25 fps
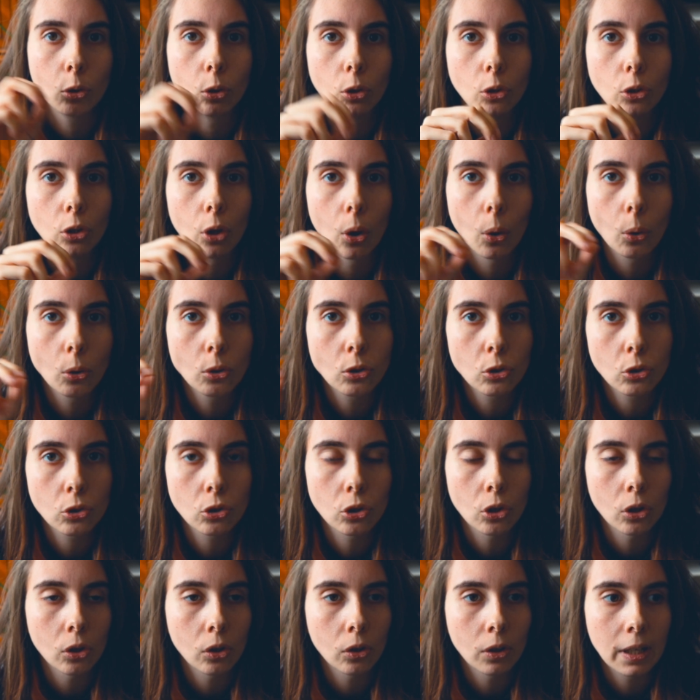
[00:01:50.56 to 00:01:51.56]
Godot
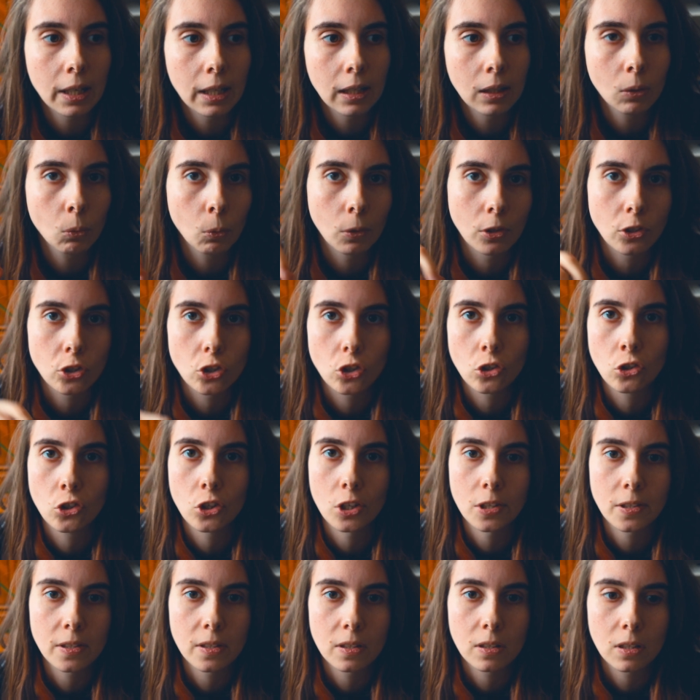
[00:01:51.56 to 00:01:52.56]
tutorial, which
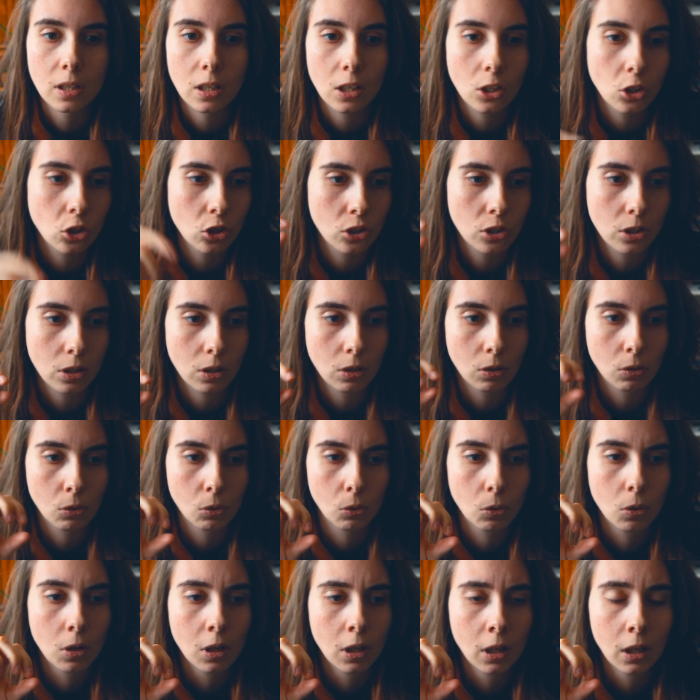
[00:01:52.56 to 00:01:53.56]
just teaches
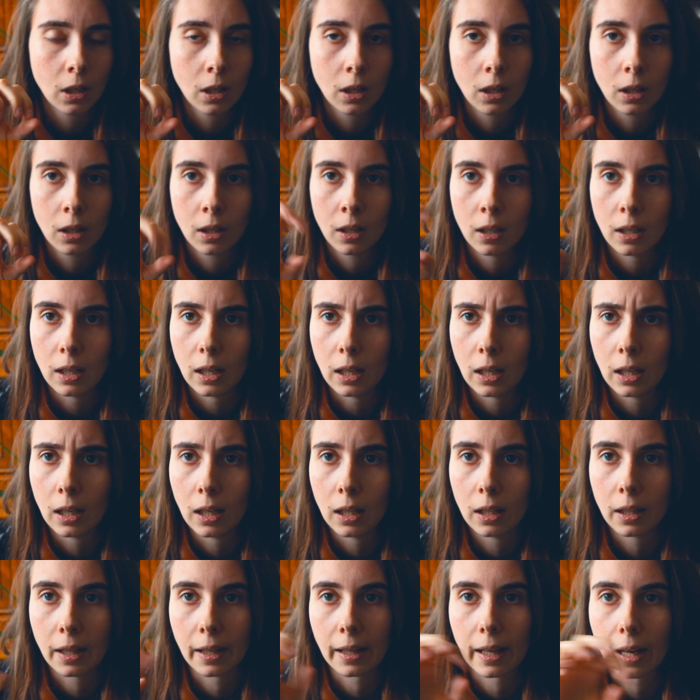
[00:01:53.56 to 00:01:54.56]
you
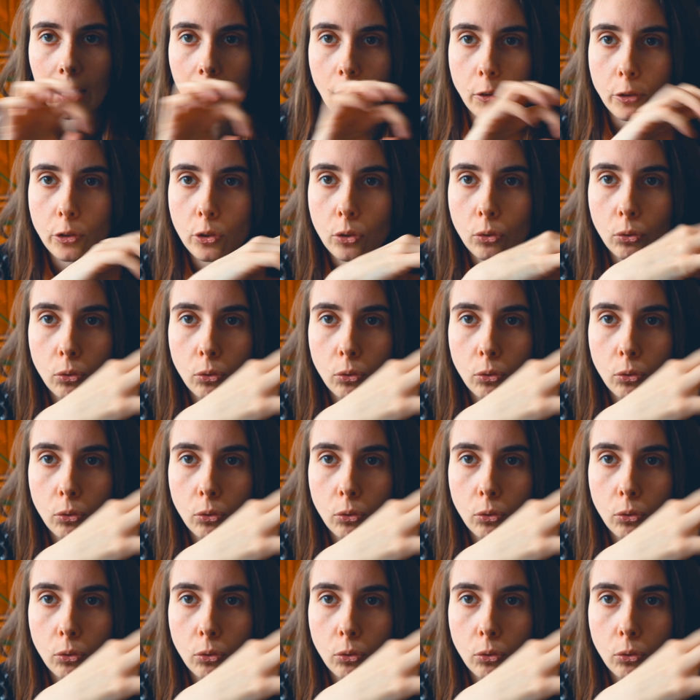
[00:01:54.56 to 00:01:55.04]
like how to